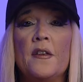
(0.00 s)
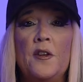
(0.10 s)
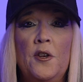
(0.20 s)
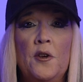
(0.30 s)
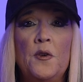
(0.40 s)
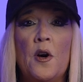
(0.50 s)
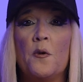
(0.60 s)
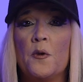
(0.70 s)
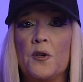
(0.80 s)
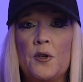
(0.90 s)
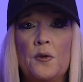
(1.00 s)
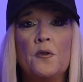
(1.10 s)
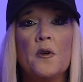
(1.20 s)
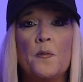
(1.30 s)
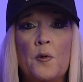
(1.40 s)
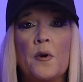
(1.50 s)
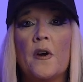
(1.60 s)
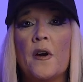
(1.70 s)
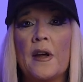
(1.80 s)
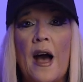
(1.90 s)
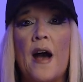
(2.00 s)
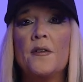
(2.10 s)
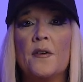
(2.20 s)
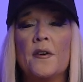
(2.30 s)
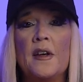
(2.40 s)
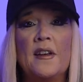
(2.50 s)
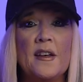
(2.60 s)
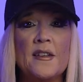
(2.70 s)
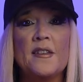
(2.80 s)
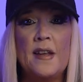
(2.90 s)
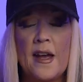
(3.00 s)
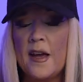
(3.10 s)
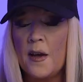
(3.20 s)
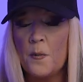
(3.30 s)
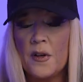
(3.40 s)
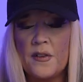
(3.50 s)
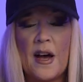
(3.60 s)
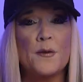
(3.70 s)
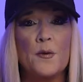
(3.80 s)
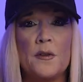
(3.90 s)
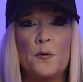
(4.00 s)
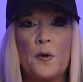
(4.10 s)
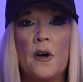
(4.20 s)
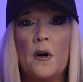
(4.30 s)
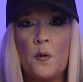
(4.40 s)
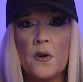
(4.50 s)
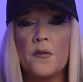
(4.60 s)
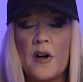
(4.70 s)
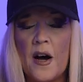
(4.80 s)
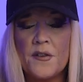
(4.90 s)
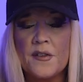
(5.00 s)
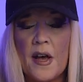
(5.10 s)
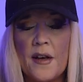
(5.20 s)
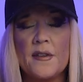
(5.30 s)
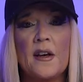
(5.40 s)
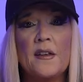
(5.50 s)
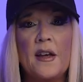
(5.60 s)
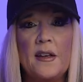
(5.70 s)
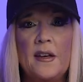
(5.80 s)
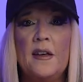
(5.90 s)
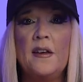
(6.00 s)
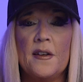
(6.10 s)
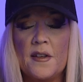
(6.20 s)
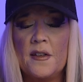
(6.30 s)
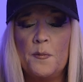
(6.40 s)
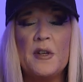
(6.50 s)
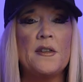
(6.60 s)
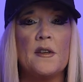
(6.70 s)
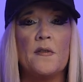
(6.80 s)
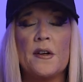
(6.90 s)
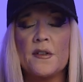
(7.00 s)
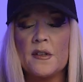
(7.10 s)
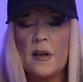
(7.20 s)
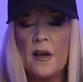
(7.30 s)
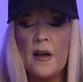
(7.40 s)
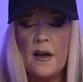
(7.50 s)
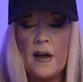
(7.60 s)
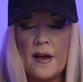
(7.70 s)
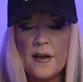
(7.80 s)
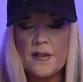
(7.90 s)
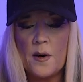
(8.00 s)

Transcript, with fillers: then you know where two or more are gathered in His name. That's what the word of God says, that He is in the midst of us. And